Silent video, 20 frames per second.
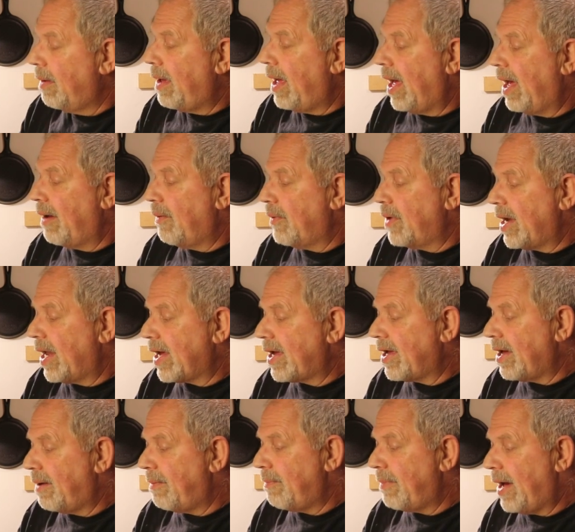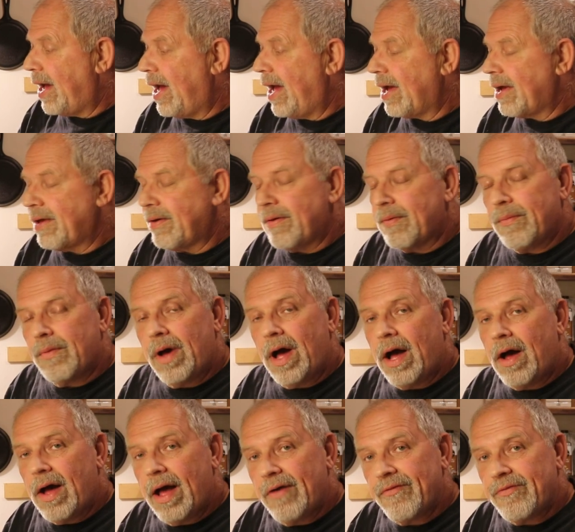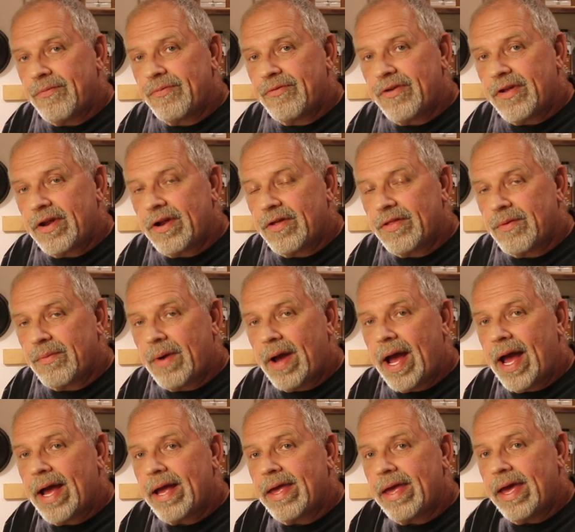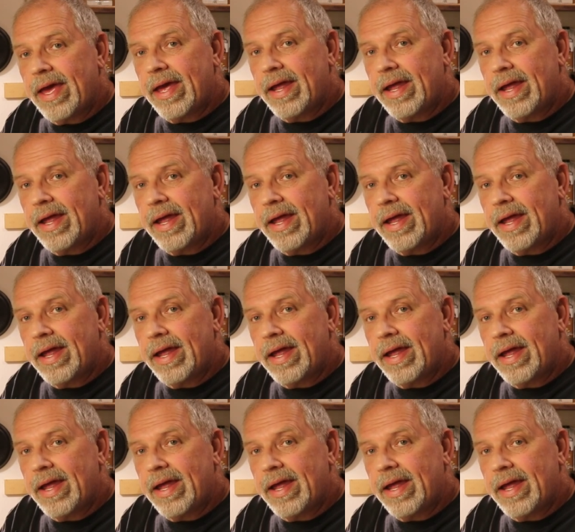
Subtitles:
and when I come back, well, I'll have them sitting on the rack,